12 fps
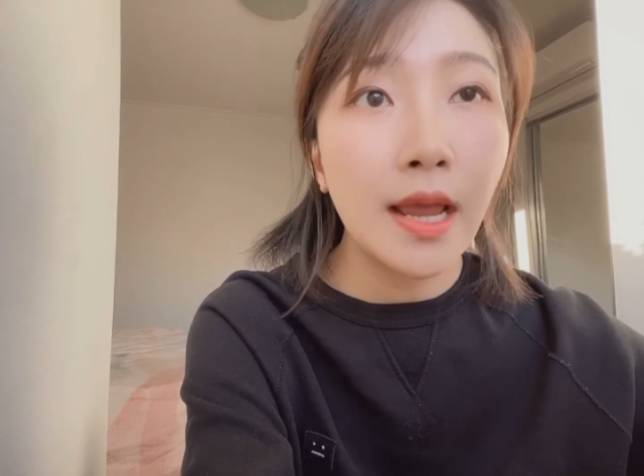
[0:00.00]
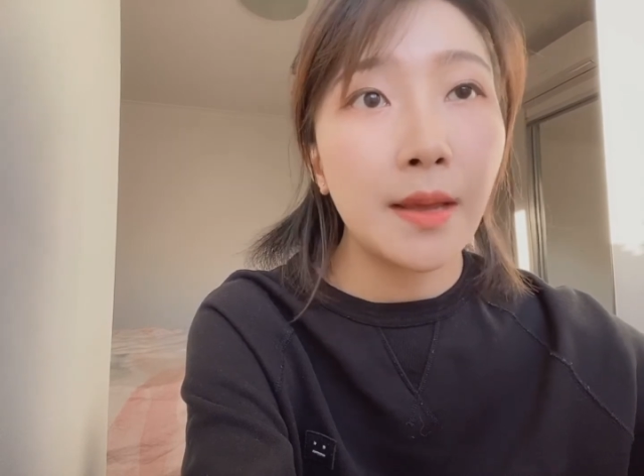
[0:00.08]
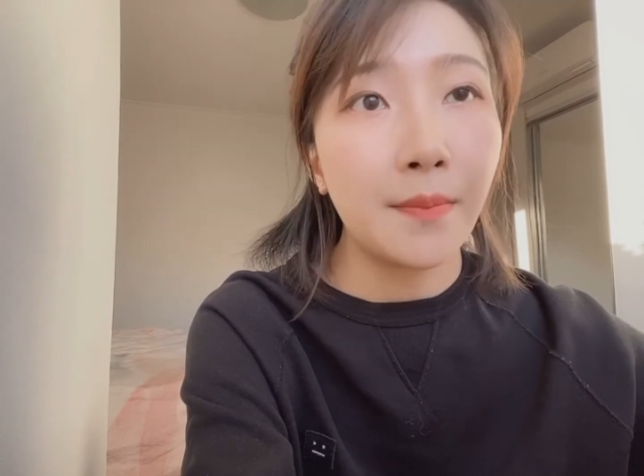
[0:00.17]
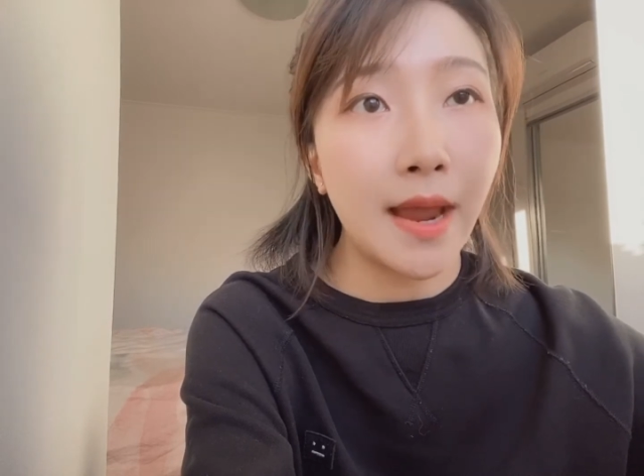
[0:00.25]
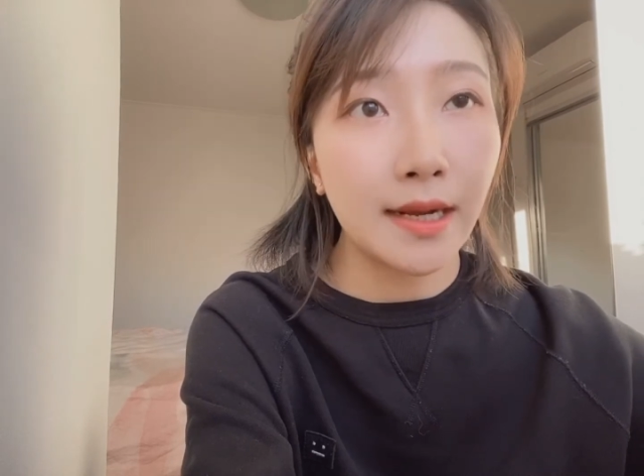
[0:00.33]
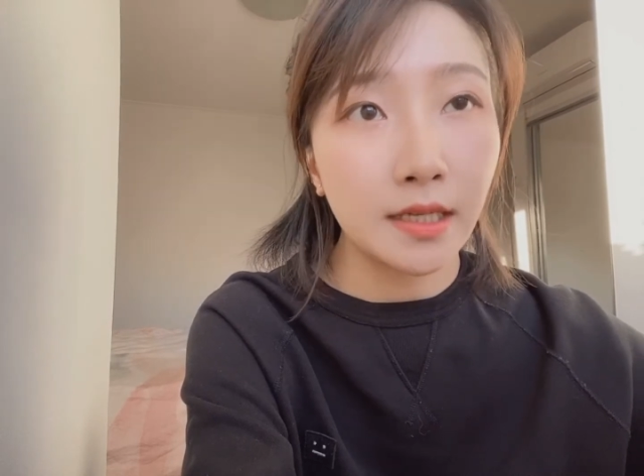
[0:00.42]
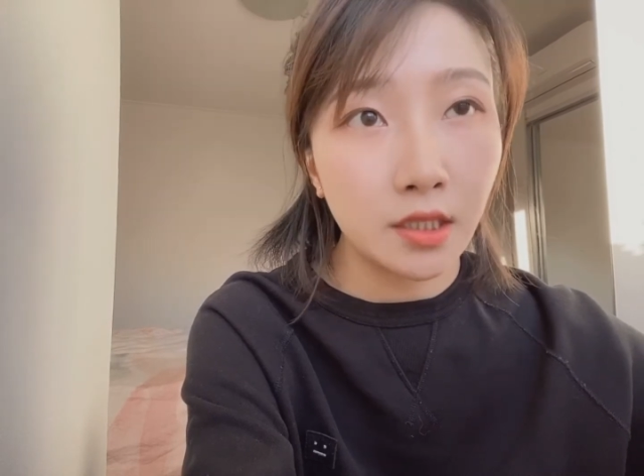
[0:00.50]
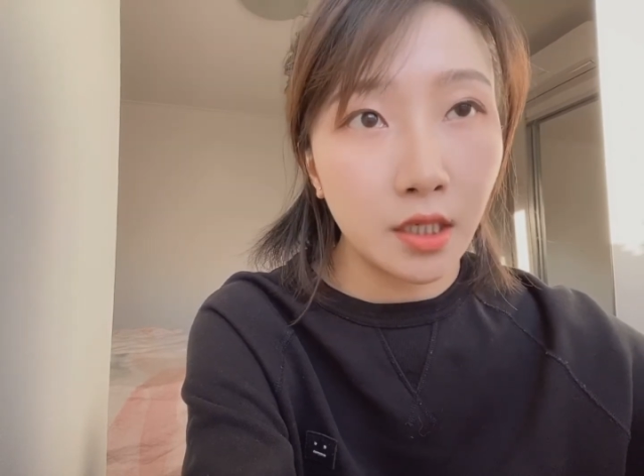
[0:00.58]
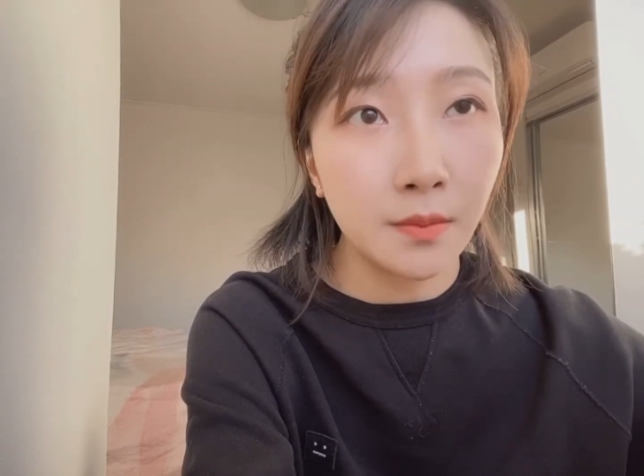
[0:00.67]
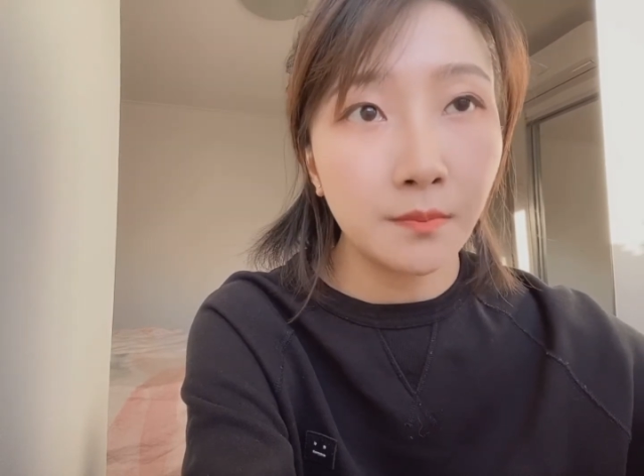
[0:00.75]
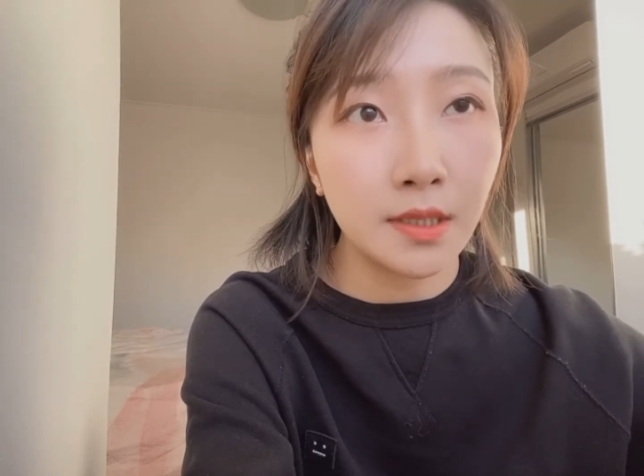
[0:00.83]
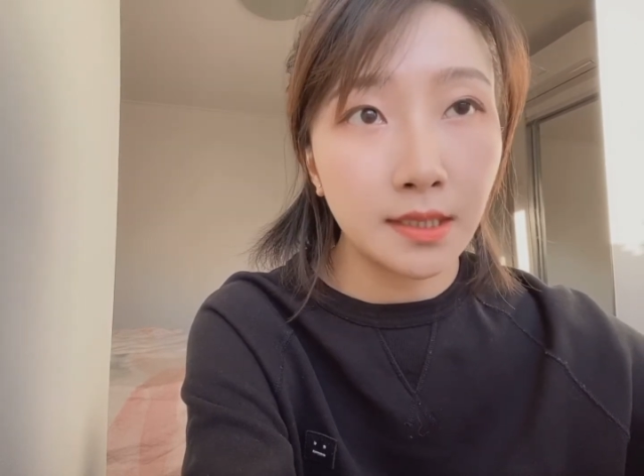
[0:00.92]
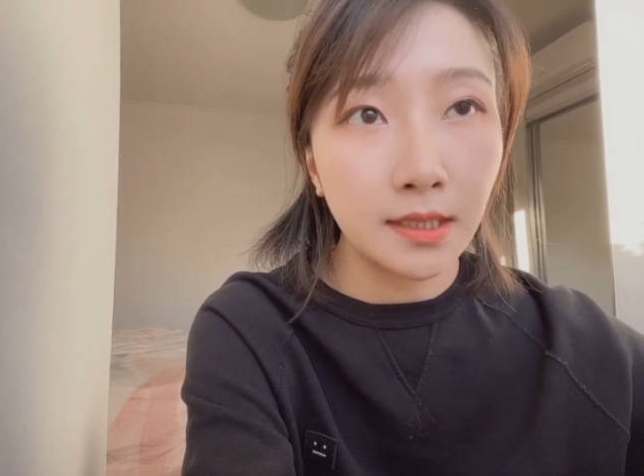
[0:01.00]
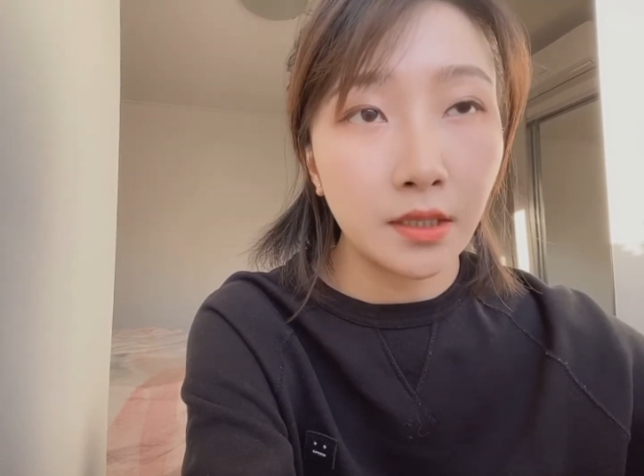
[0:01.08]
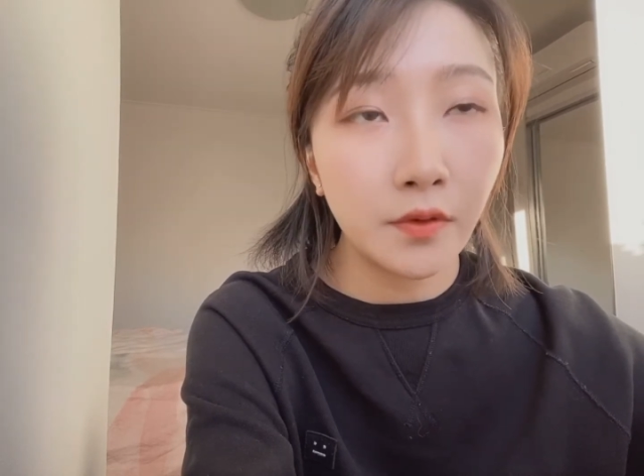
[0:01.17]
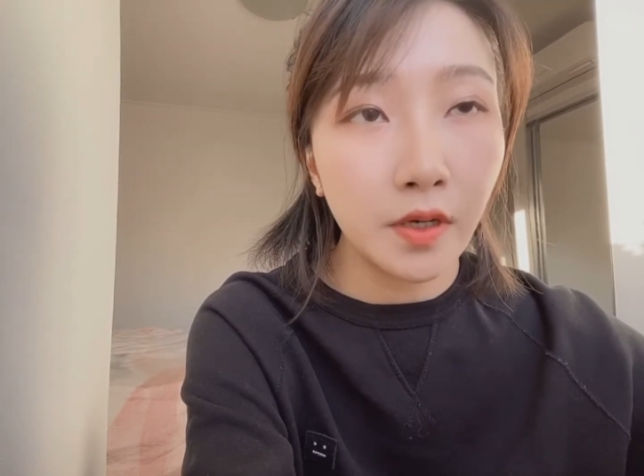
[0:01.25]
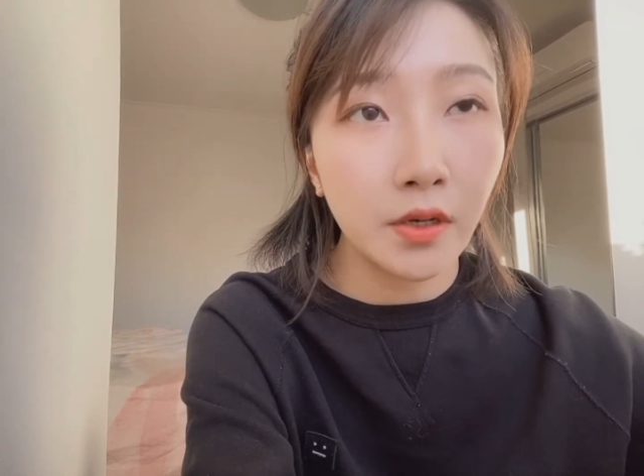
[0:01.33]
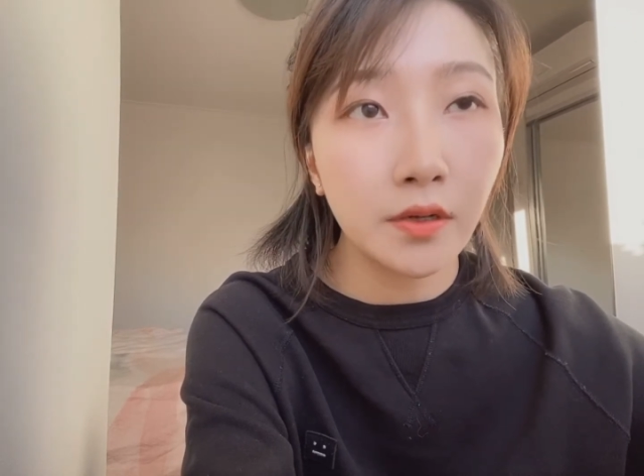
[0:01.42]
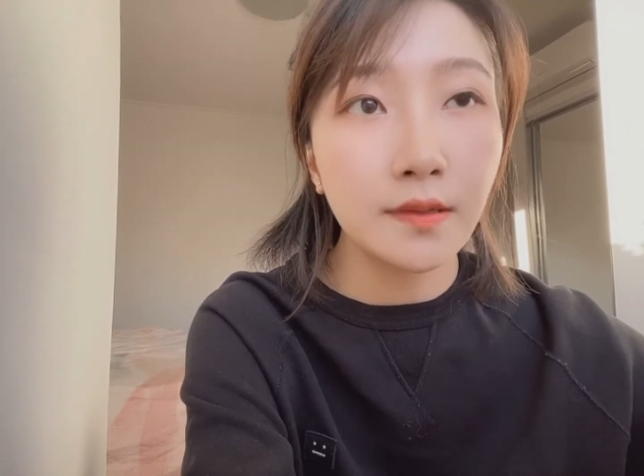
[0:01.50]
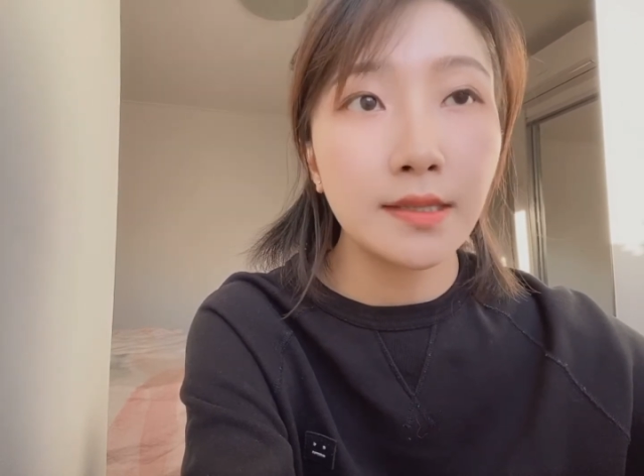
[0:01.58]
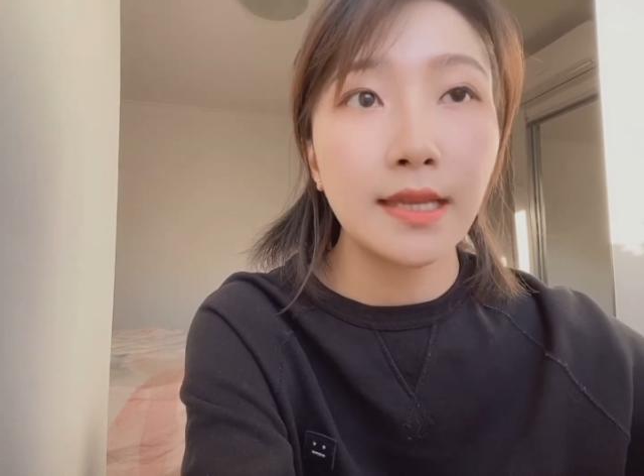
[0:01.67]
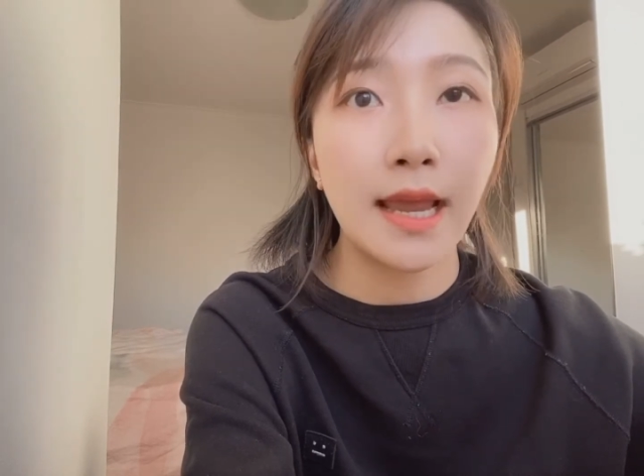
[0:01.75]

packaging materials,